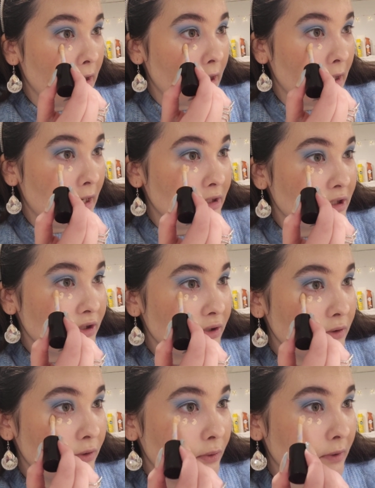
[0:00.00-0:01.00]
and I just
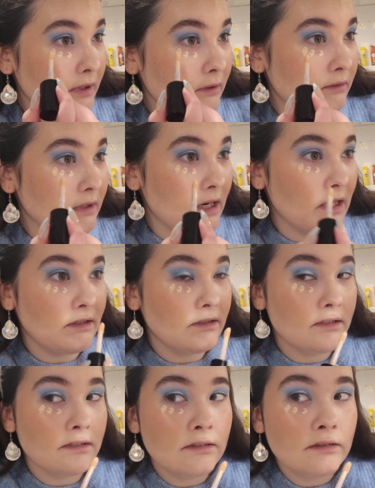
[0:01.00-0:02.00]
do 3 little
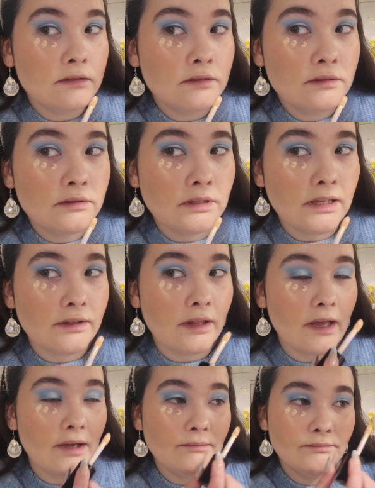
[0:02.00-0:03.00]
dots like that